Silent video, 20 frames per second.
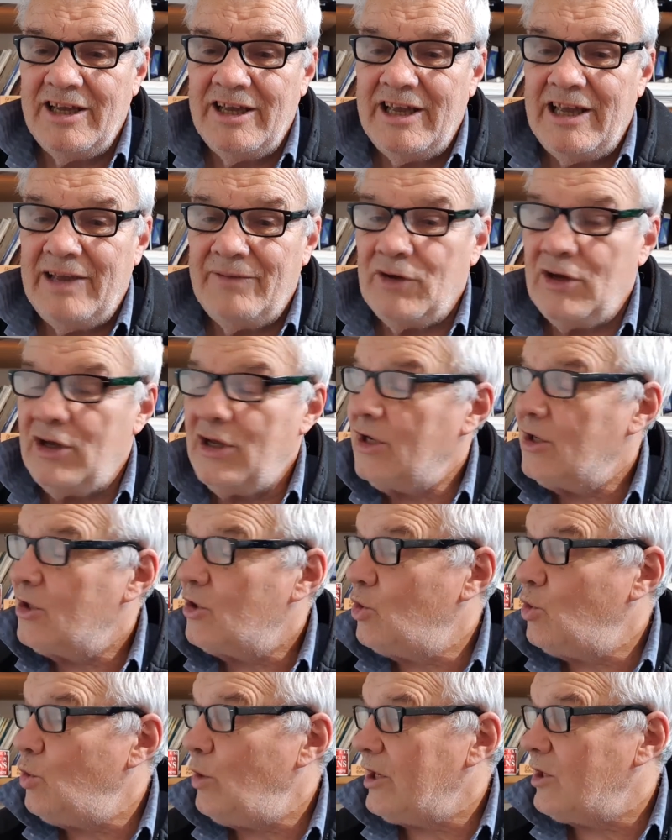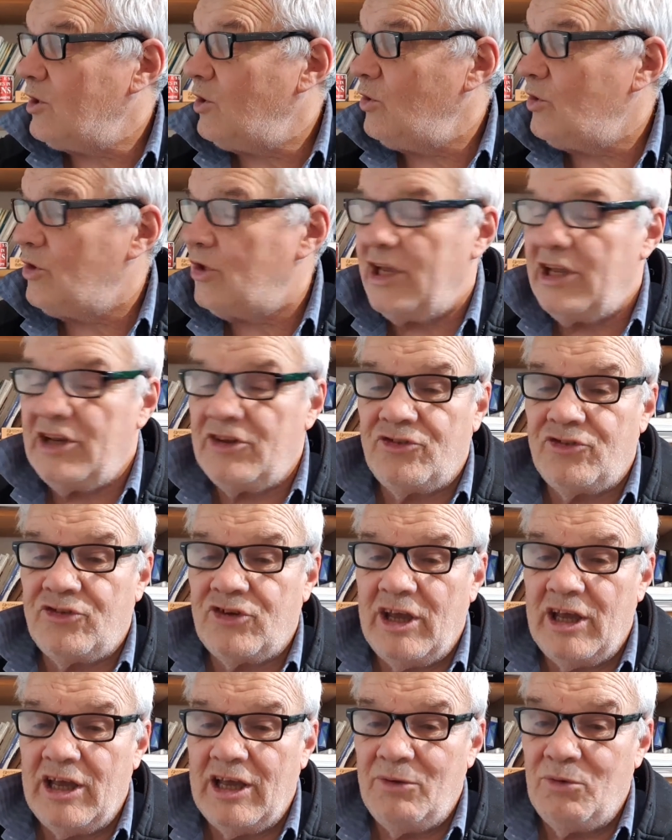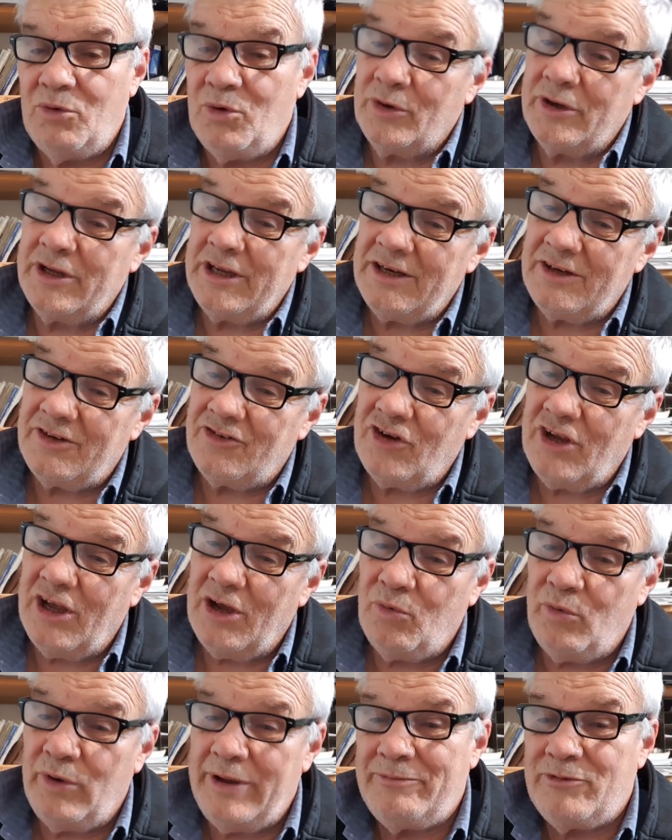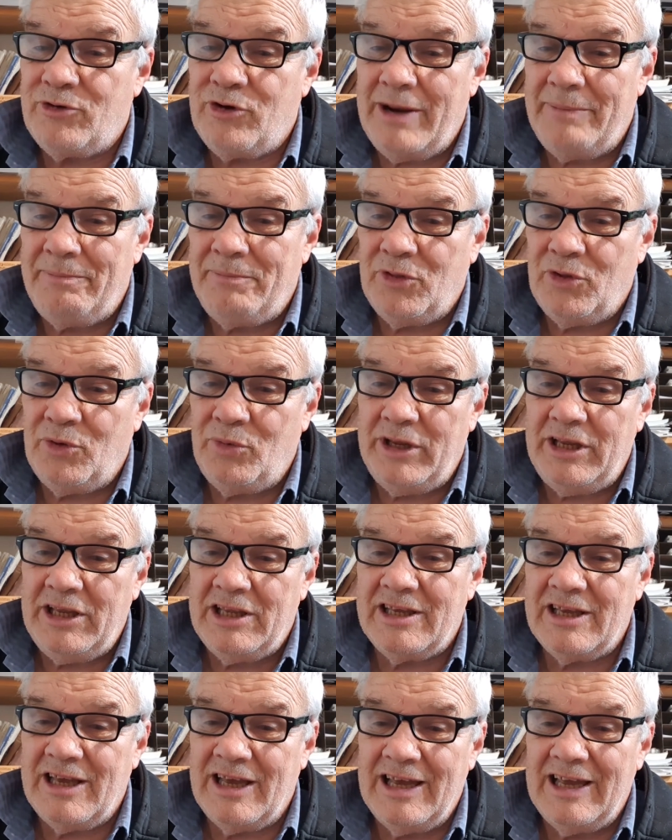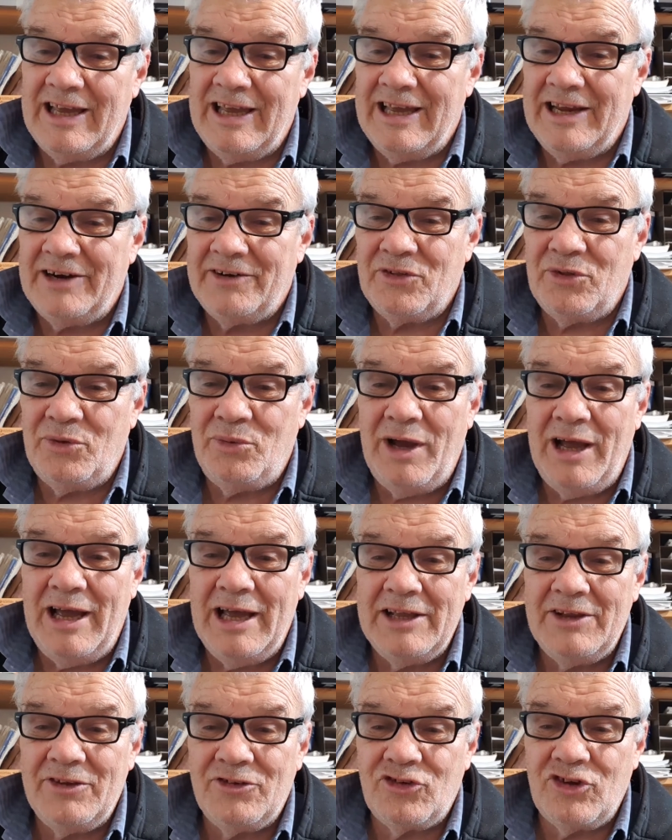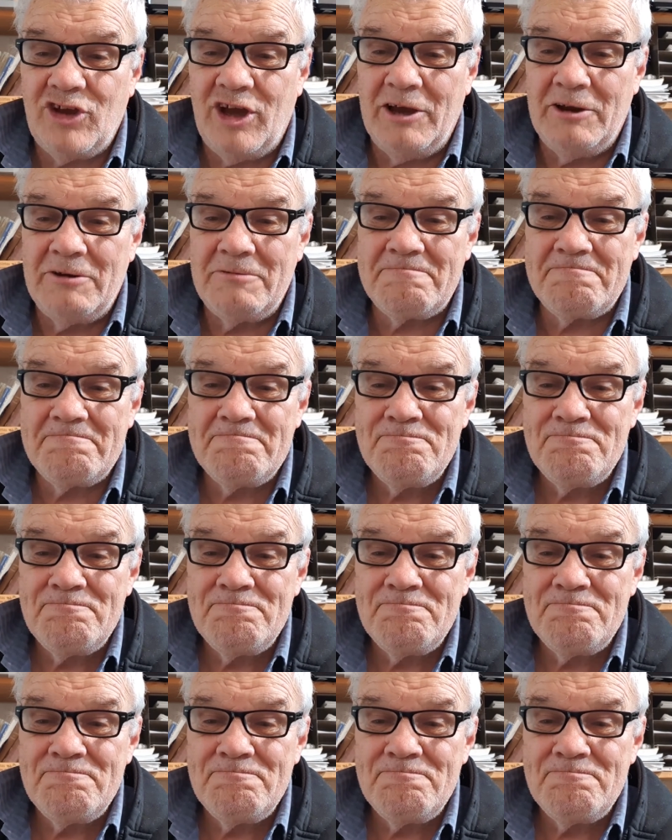have a quick look at, or get Web Crap of the Week out of the way. So,